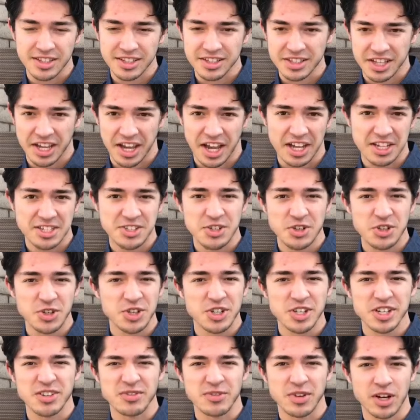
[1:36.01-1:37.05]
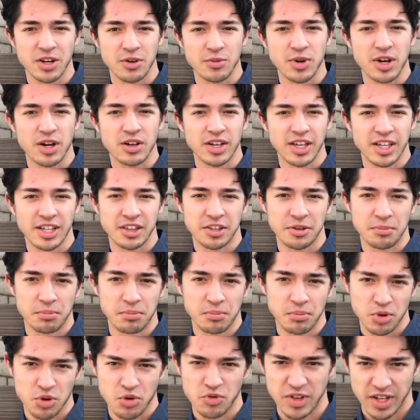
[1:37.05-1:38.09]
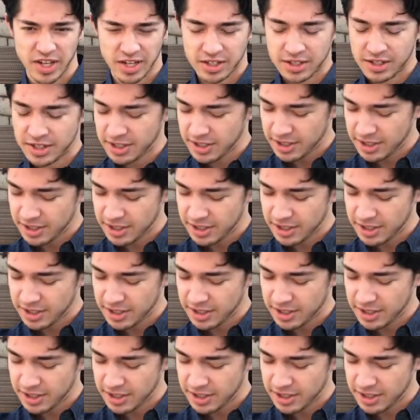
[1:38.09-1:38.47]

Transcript: think they executed it very well in the movie.